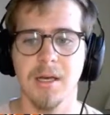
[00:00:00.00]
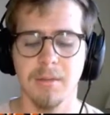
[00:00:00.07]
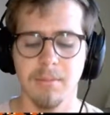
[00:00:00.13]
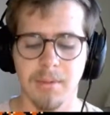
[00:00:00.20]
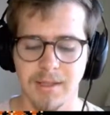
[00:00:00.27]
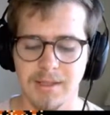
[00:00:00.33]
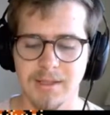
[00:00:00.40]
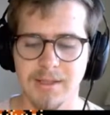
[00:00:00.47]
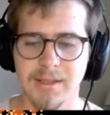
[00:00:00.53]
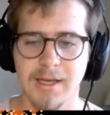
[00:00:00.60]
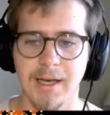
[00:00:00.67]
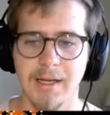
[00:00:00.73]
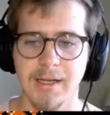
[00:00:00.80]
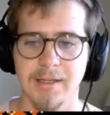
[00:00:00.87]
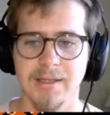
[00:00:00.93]
But in this
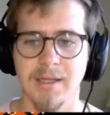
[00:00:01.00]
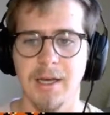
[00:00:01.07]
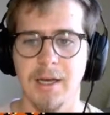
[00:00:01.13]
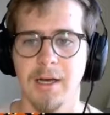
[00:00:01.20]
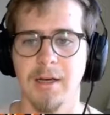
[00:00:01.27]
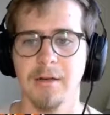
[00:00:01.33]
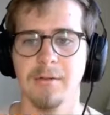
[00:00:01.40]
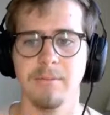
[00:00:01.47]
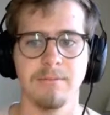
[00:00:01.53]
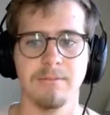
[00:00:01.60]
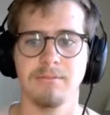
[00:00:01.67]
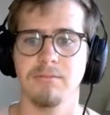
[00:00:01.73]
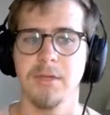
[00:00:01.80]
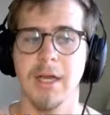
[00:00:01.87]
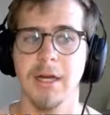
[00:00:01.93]
case, uh,
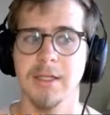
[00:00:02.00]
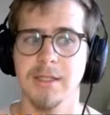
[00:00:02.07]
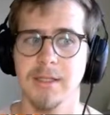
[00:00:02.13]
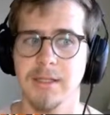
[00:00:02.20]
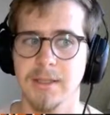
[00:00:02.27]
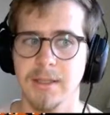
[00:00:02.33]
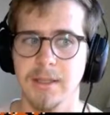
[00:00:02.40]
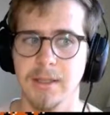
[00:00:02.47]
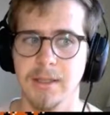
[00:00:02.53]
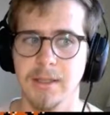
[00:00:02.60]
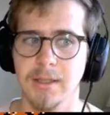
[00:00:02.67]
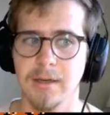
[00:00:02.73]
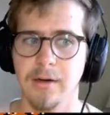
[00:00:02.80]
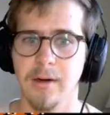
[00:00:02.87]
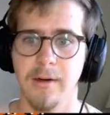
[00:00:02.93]
there isn't
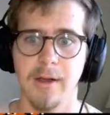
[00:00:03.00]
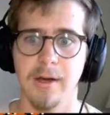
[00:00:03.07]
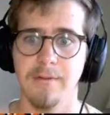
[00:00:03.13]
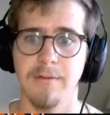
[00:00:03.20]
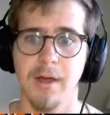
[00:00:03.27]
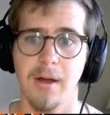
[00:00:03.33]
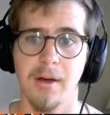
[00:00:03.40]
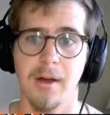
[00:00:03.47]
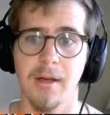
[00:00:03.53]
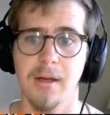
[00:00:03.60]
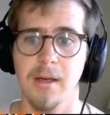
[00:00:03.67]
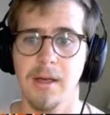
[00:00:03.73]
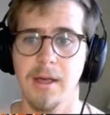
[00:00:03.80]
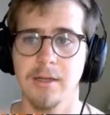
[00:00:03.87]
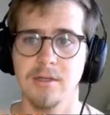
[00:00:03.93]
no any fairy.
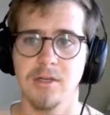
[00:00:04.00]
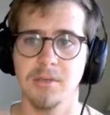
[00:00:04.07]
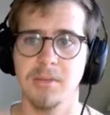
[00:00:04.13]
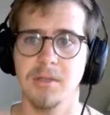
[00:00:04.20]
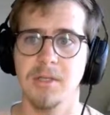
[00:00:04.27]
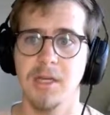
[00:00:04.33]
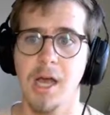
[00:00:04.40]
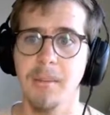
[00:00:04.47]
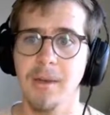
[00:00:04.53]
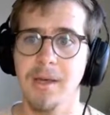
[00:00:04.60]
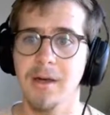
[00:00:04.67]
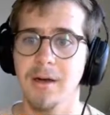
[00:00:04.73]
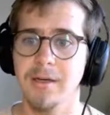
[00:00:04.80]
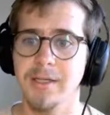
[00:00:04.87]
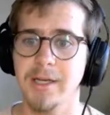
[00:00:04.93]
And so I'm supposed to come
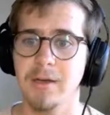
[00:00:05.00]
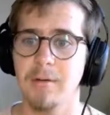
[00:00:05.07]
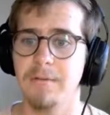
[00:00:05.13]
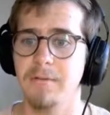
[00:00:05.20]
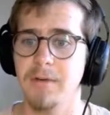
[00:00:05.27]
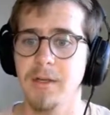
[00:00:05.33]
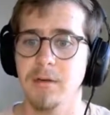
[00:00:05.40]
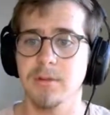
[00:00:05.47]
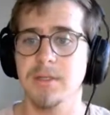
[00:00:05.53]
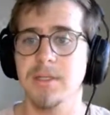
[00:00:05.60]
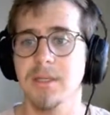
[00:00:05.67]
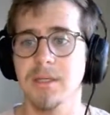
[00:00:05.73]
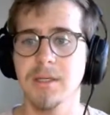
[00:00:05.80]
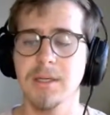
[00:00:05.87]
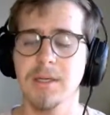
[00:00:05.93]
here, take out a flute,
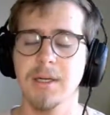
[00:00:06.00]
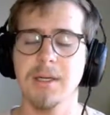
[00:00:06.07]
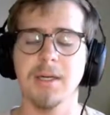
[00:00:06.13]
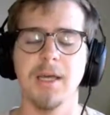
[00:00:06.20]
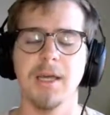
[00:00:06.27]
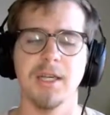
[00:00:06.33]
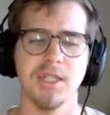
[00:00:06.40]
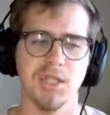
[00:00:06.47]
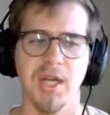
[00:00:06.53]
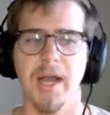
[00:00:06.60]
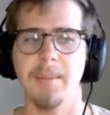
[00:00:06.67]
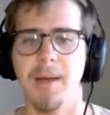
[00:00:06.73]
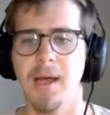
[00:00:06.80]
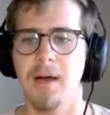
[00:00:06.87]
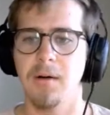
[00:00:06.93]
and
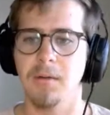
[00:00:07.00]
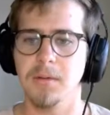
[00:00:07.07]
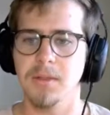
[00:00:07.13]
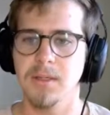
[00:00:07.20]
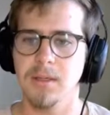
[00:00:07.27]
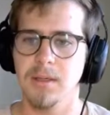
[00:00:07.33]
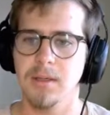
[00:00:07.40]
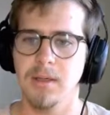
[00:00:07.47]
jam out.